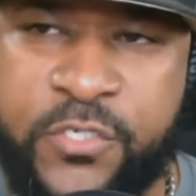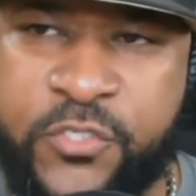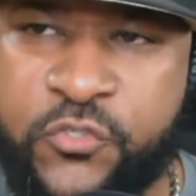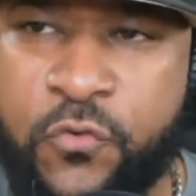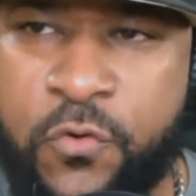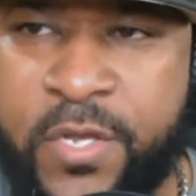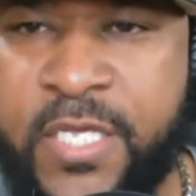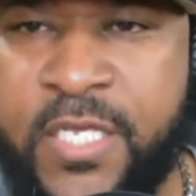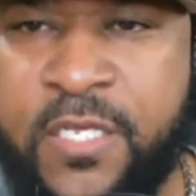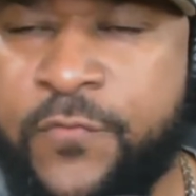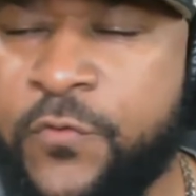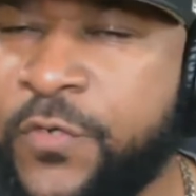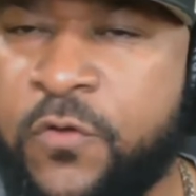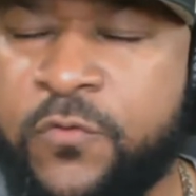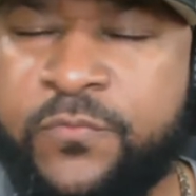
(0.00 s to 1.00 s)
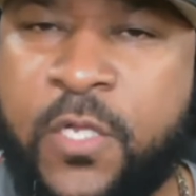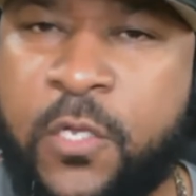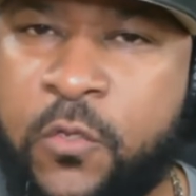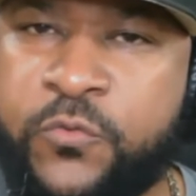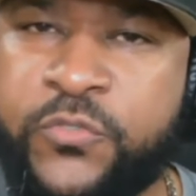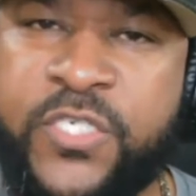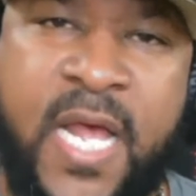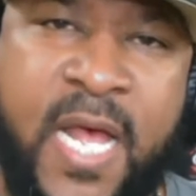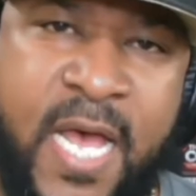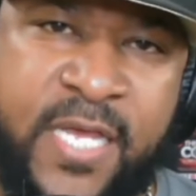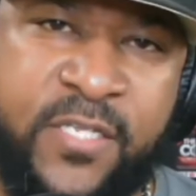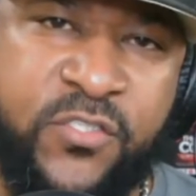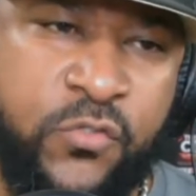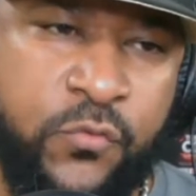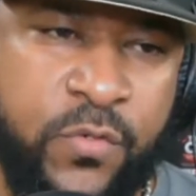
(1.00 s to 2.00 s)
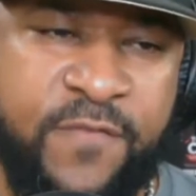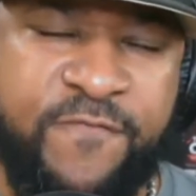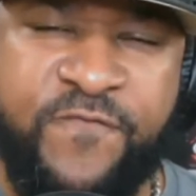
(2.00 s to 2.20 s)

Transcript: destroy evil, don't close your eyes to it.